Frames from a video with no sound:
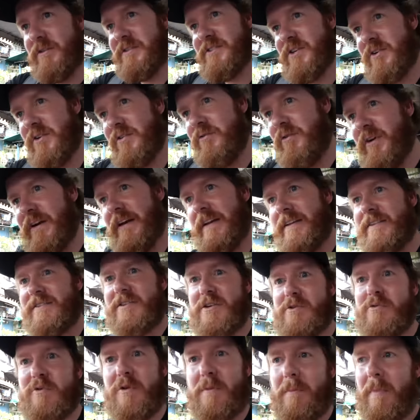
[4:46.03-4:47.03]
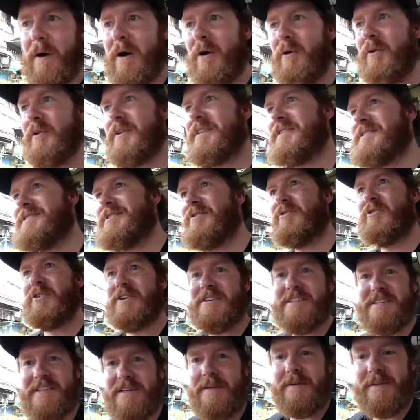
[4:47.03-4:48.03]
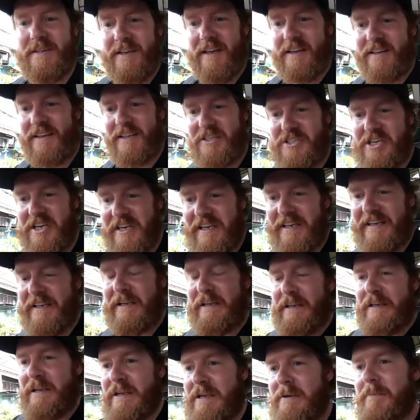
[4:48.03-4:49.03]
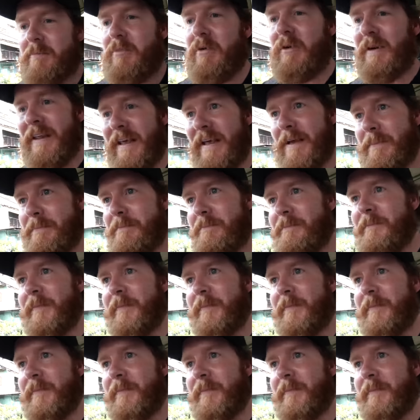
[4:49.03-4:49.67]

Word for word: it's only really two components, the rice and the, and the chicken, but um,